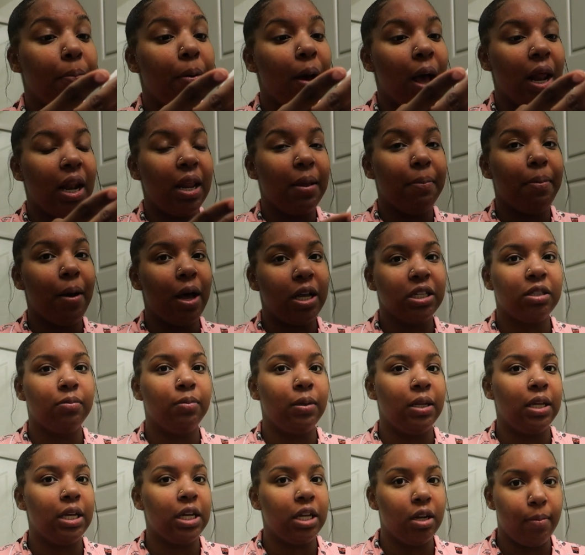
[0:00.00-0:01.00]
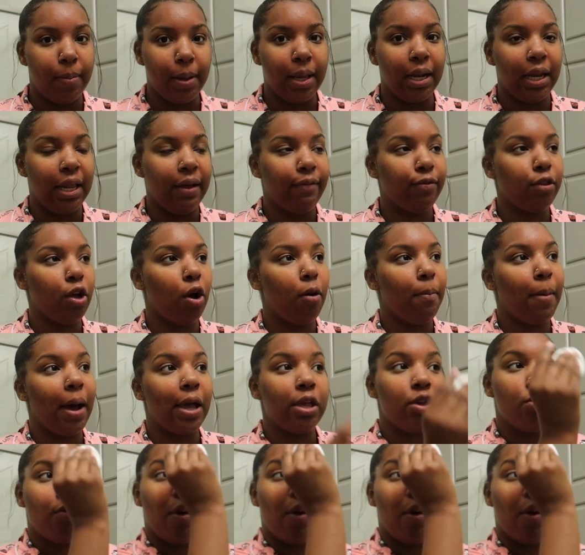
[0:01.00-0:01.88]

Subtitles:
possibly could have been left on by you